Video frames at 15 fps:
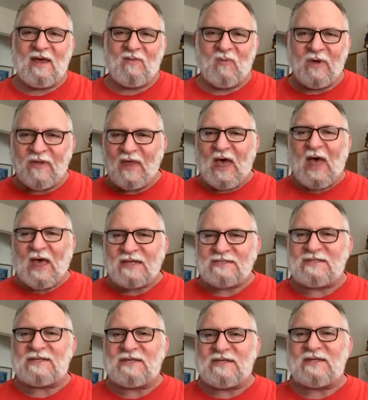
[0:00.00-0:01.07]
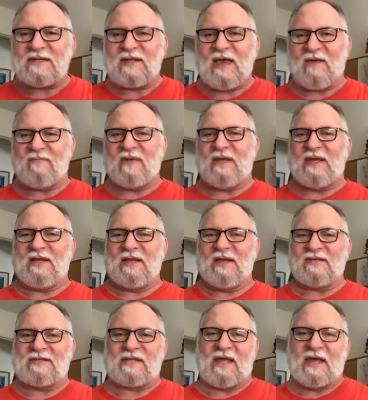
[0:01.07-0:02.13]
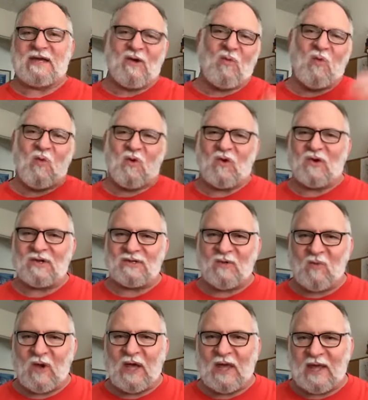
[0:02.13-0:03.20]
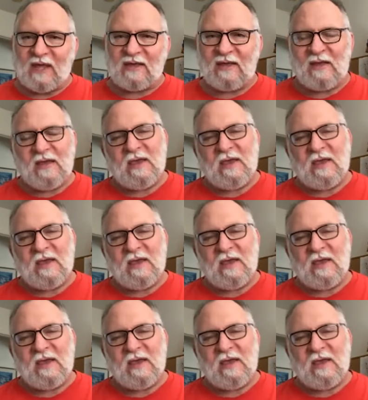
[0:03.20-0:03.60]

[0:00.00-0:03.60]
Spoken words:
with us? I mean, it's like a world away.